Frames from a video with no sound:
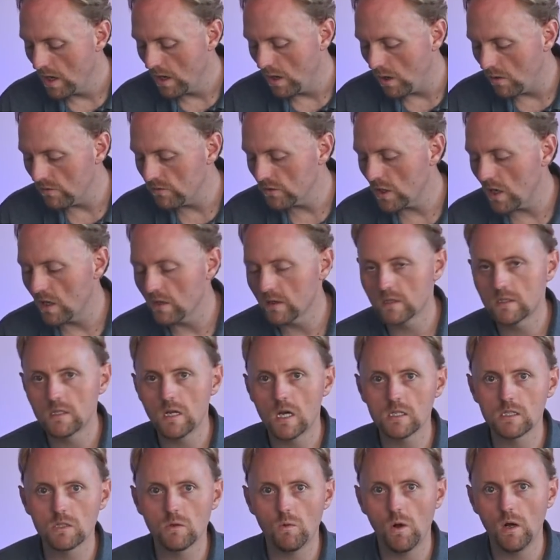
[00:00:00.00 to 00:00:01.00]
Overall, the
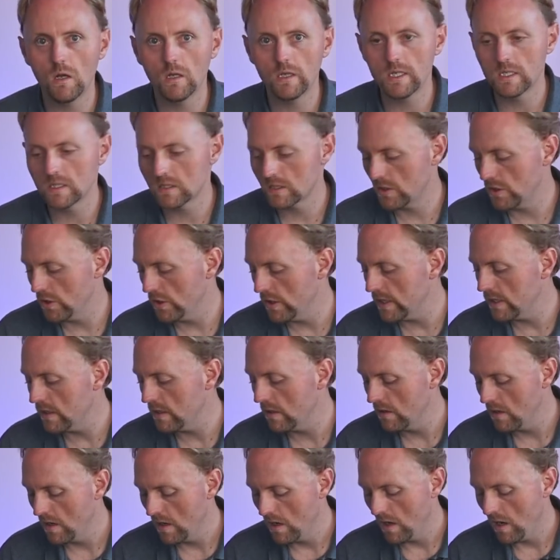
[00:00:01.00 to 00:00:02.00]
Tusk quality is good,
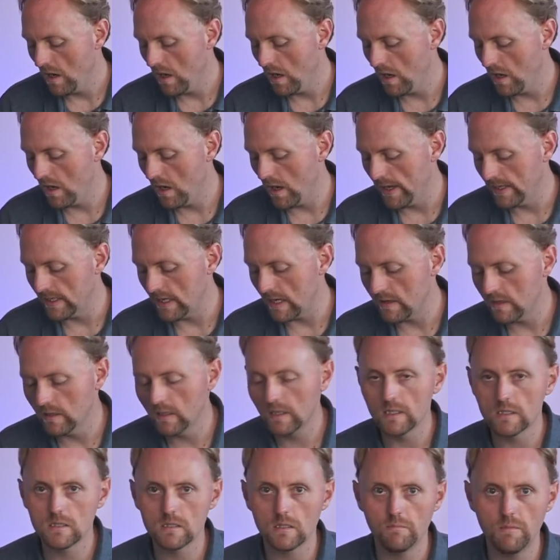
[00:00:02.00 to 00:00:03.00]
and I
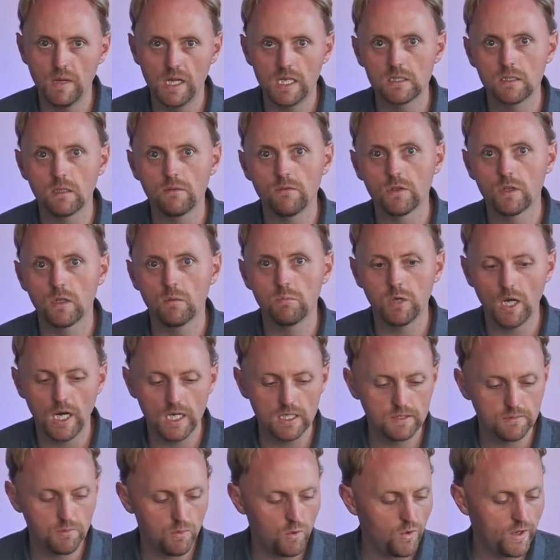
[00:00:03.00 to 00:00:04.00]
think it's amazing for the
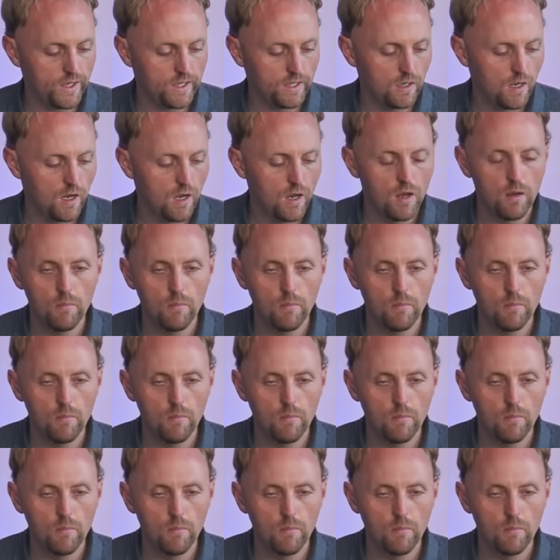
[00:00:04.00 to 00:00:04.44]
price point.